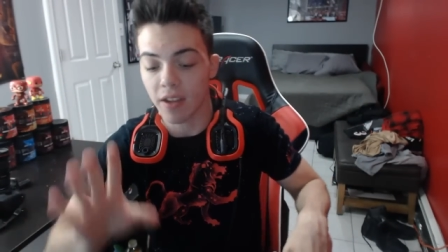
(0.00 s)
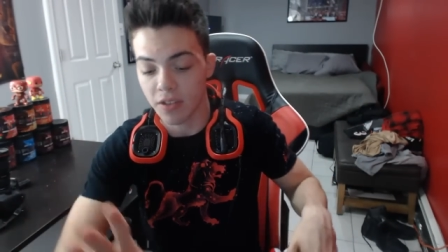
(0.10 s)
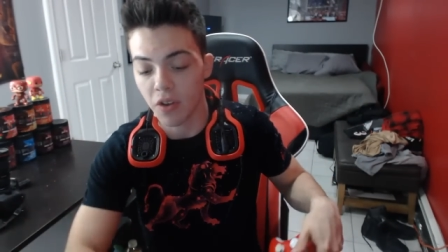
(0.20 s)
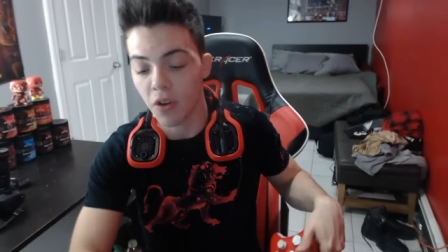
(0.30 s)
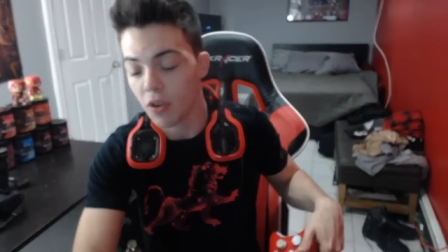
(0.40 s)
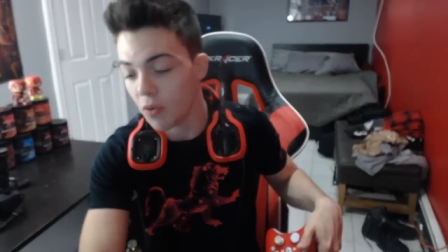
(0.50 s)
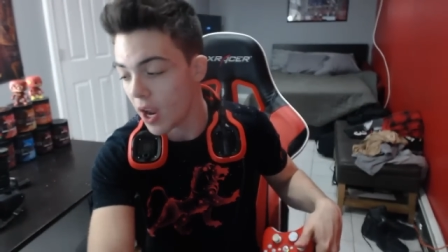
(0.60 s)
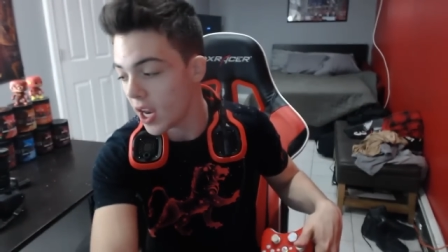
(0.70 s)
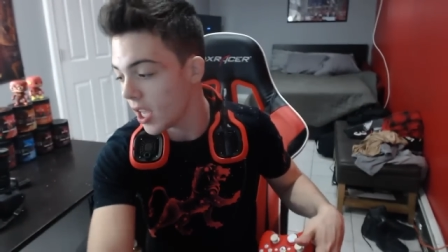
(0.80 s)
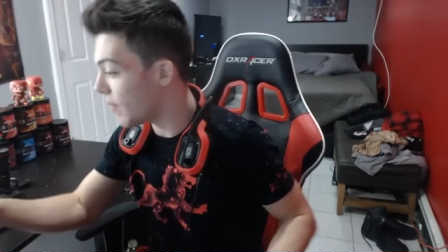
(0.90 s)
So are you
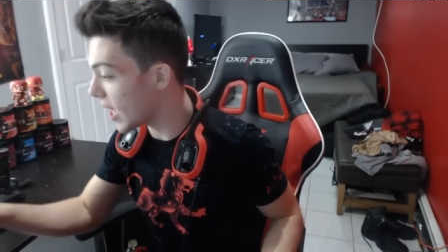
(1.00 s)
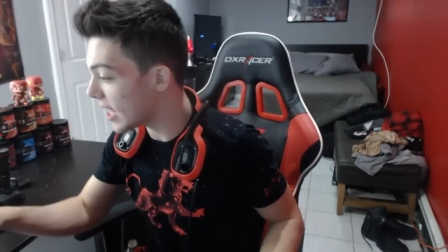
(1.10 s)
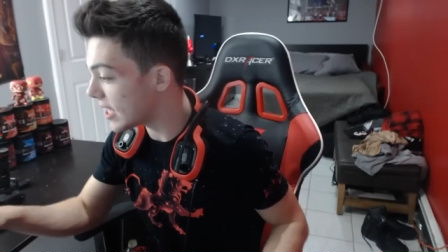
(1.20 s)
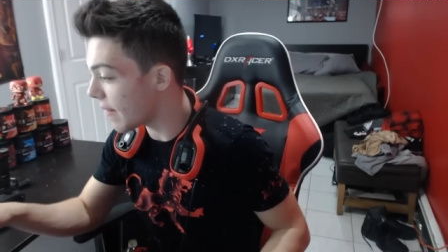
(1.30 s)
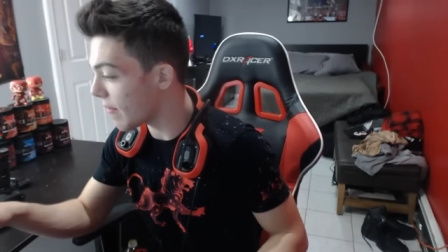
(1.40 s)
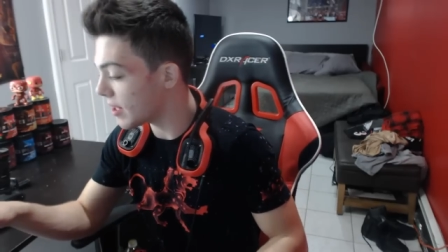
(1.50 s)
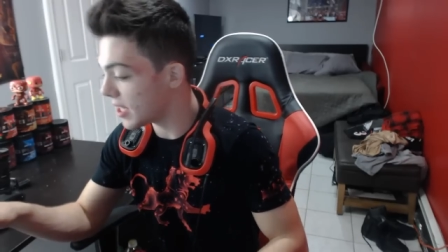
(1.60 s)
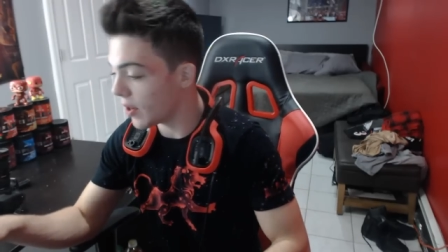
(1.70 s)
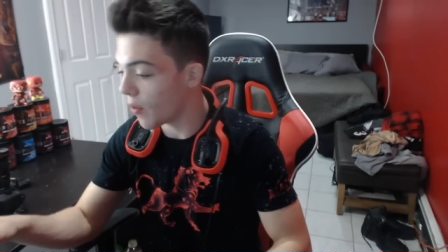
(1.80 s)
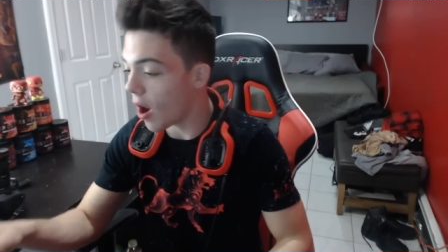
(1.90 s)
ready? If you guys have ever
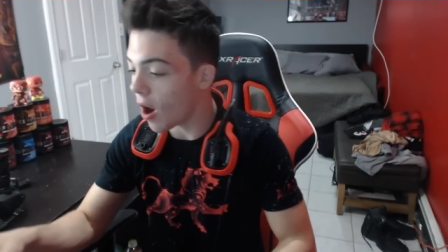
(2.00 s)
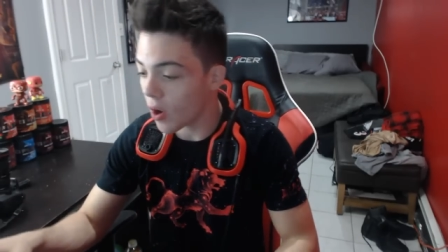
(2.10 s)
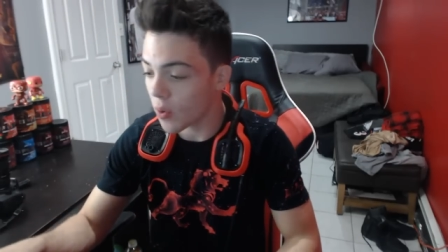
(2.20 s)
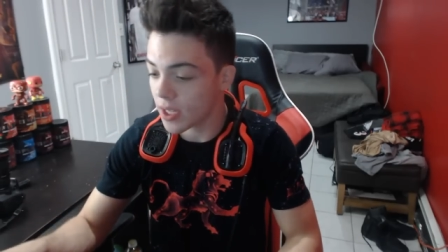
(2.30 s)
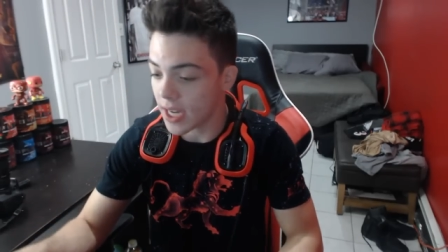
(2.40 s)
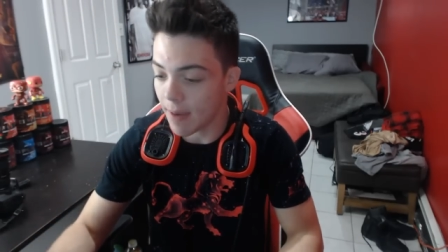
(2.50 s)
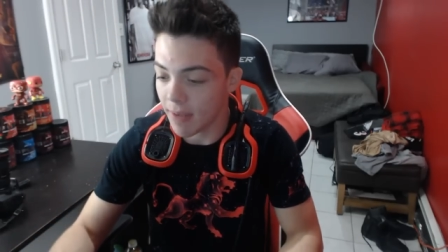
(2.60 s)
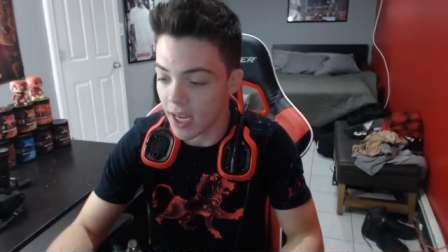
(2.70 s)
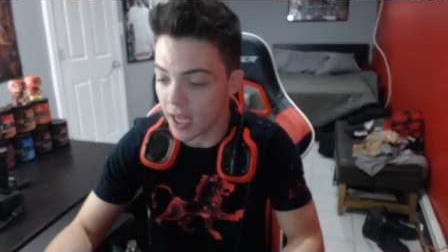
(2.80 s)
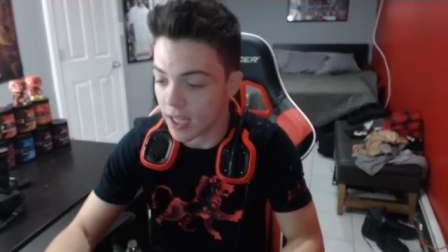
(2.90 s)
seen awkward time
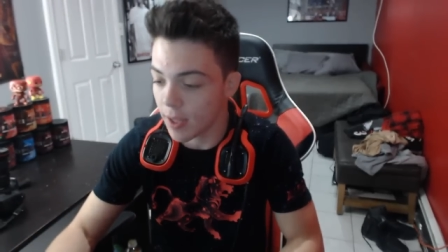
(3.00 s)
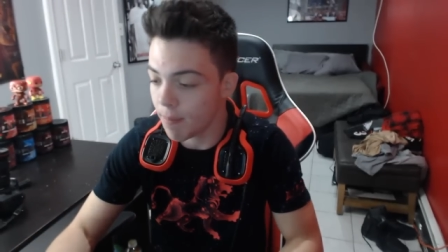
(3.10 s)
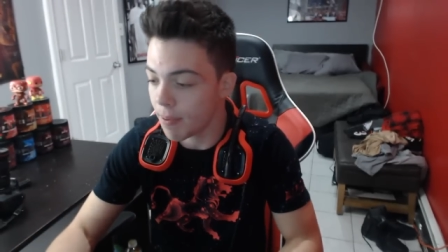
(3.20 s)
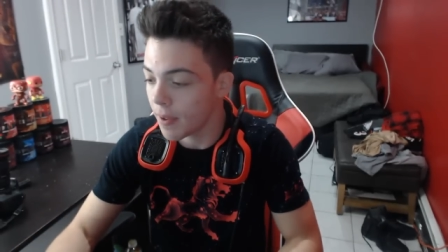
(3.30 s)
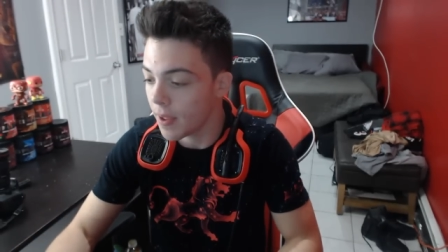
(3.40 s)
to hit a clip.